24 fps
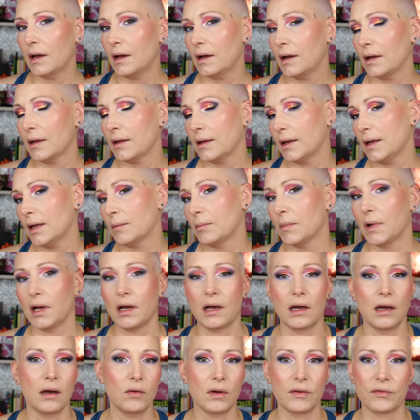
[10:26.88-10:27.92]
I am,
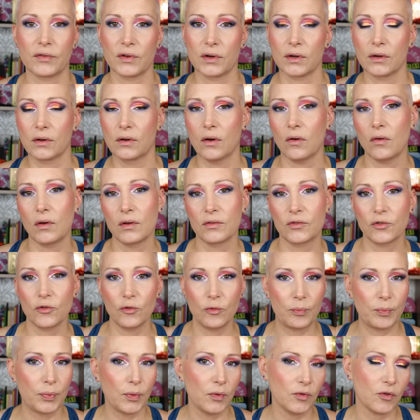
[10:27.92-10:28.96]
however, going to
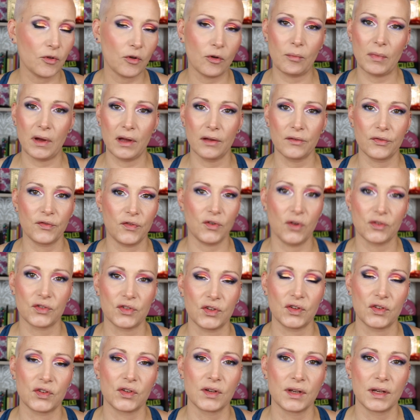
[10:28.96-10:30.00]
put on my
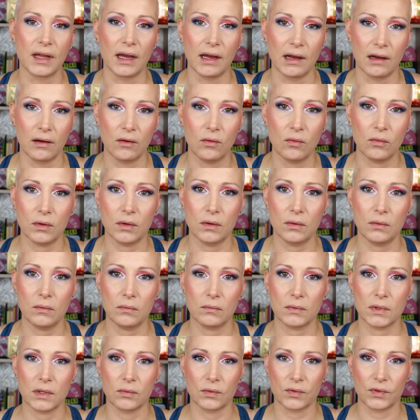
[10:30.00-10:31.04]
falsies now. Oh,
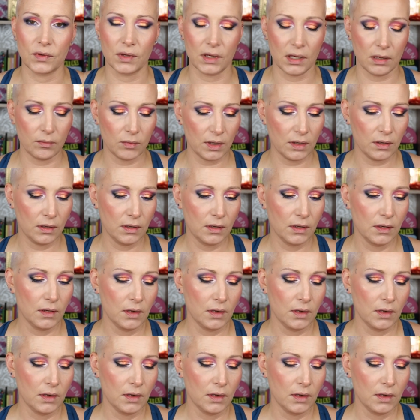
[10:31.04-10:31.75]
that was the camera.